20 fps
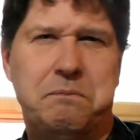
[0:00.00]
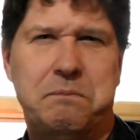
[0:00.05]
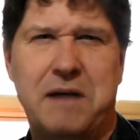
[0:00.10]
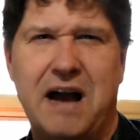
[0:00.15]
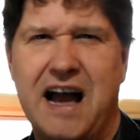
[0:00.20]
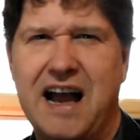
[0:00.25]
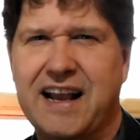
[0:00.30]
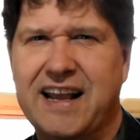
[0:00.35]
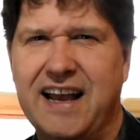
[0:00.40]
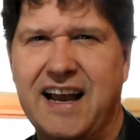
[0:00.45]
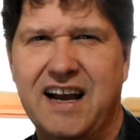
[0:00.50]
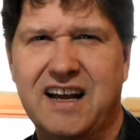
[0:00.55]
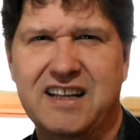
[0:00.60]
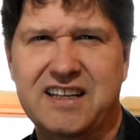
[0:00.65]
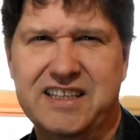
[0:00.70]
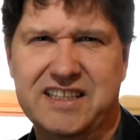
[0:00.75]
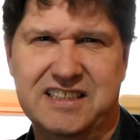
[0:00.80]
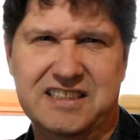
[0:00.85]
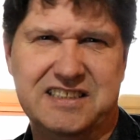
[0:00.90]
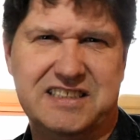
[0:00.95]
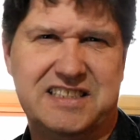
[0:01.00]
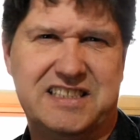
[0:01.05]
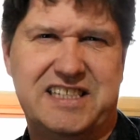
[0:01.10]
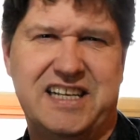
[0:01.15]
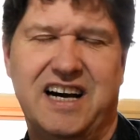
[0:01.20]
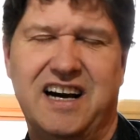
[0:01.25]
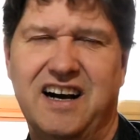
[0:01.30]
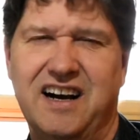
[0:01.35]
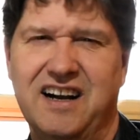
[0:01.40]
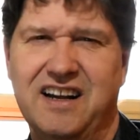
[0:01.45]
back alley in
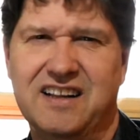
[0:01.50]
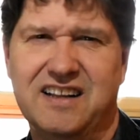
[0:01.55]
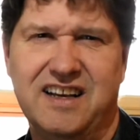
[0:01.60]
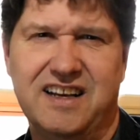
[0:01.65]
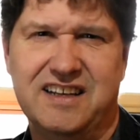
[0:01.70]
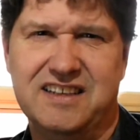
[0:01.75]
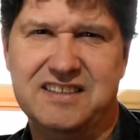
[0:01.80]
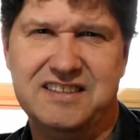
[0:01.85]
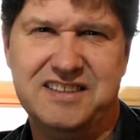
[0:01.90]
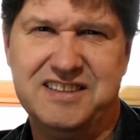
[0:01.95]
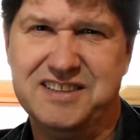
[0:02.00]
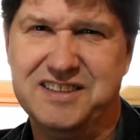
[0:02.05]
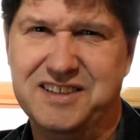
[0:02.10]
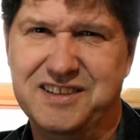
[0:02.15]
Thailand.